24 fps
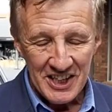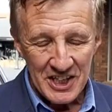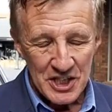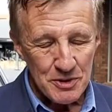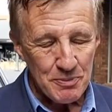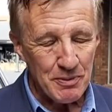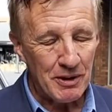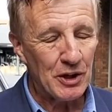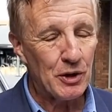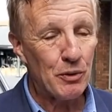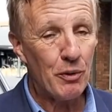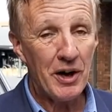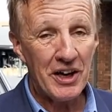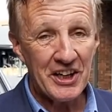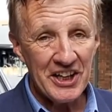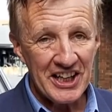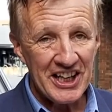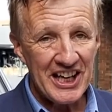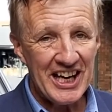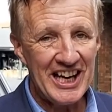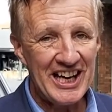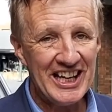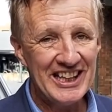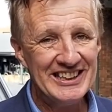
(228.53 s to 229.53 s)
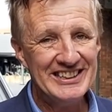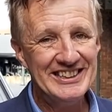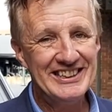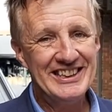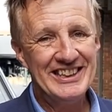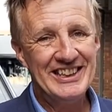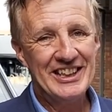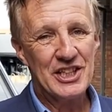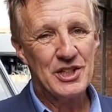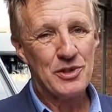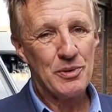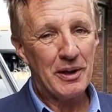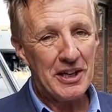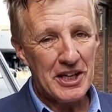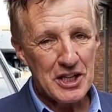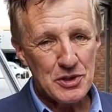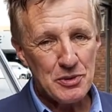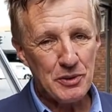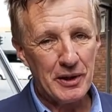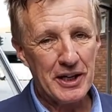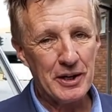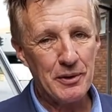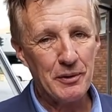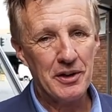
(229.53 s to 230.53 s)
It's been quite a year.
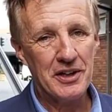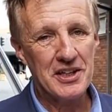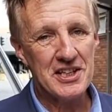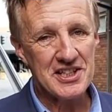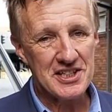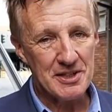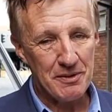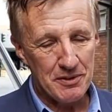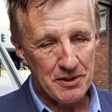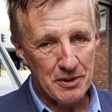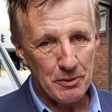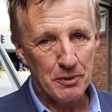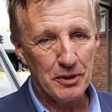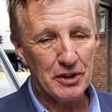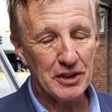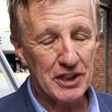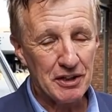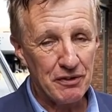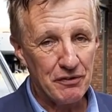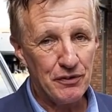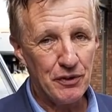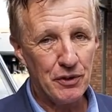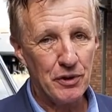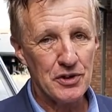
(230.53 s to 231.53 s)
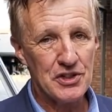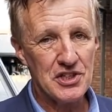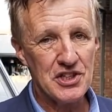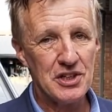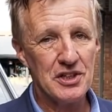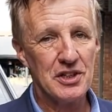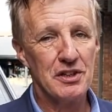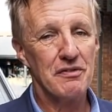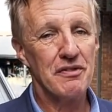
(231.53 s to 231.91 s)
2021 is something we're looking forward to.